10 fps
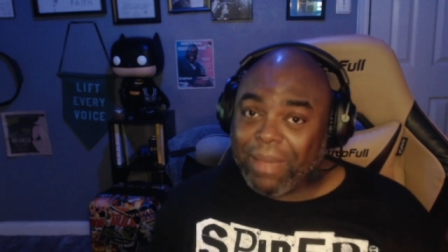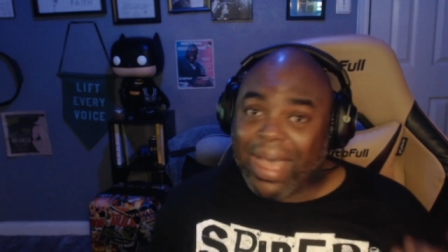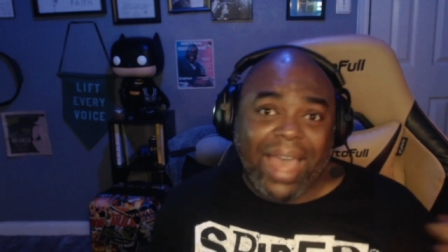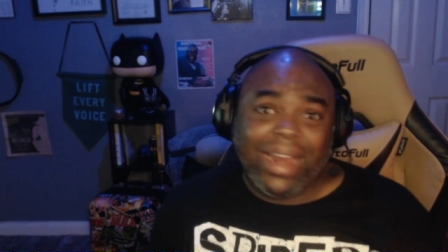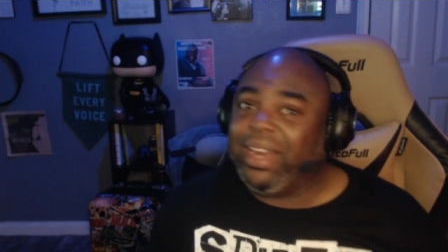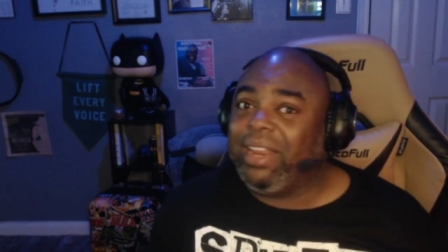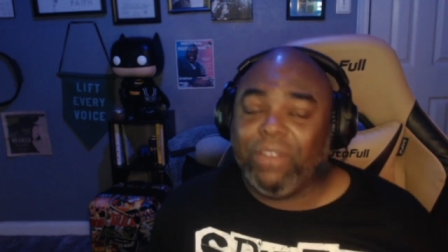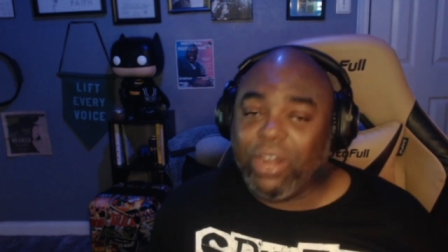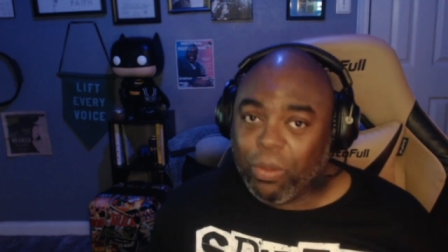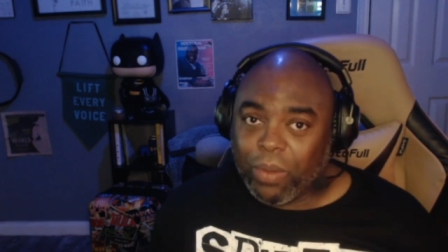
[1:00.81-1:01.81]
I didn't even
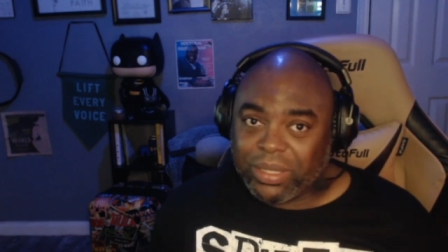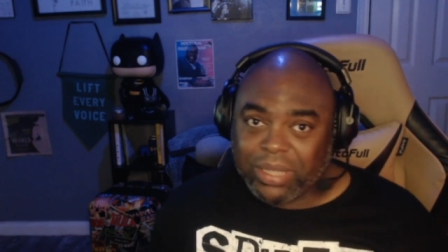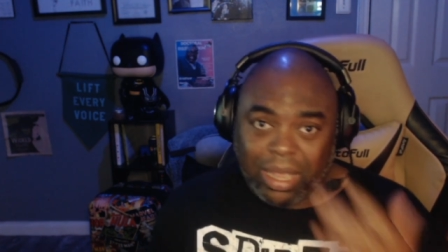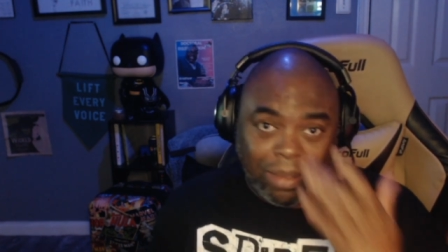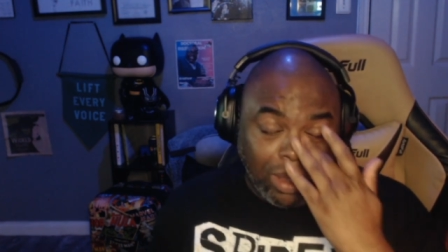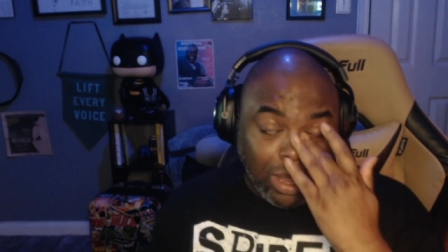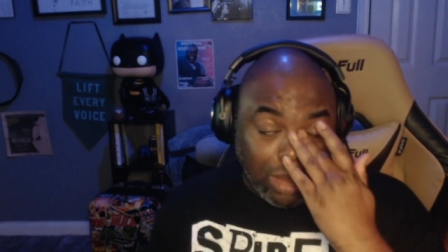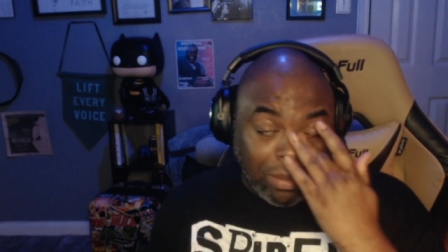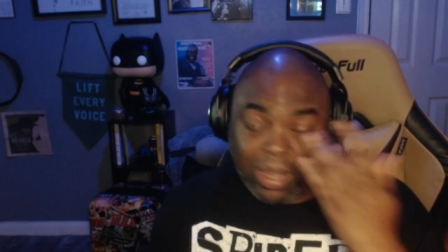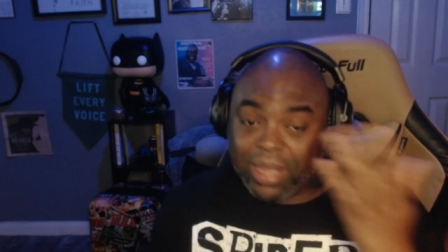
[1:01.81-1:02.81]
know what time
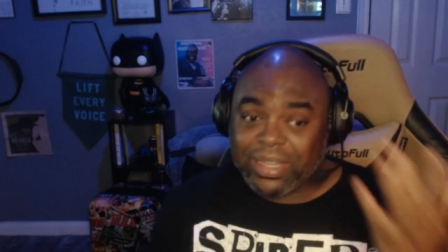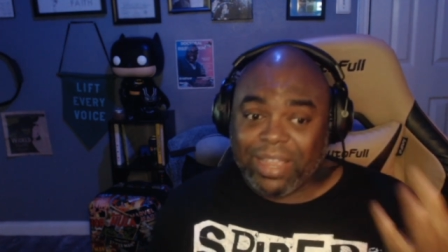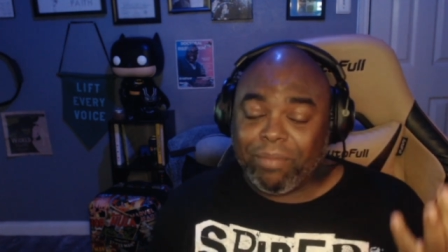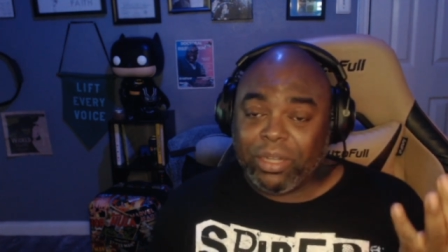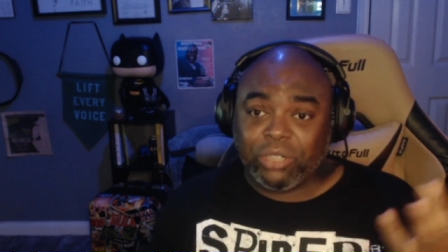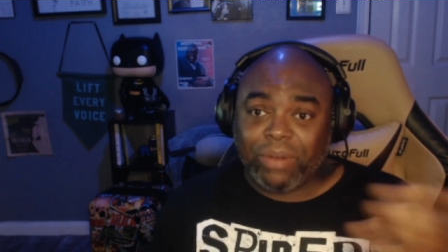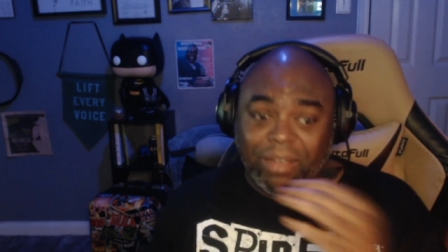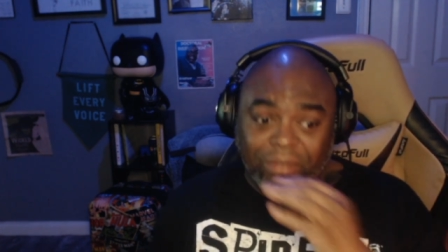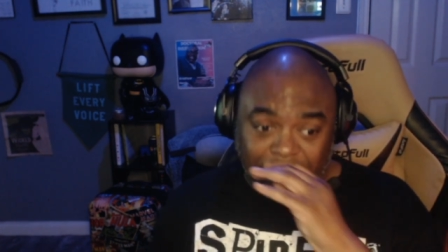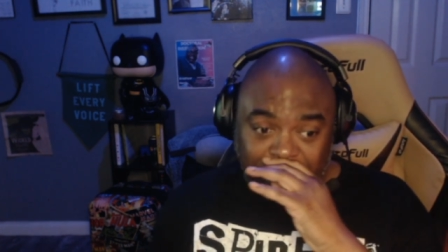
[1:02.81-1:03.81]
because I've been
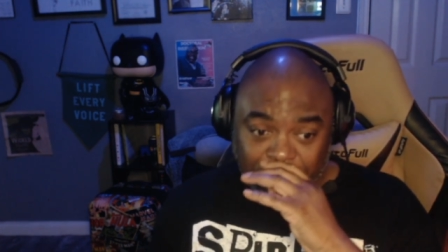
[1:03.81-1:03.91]
traveling so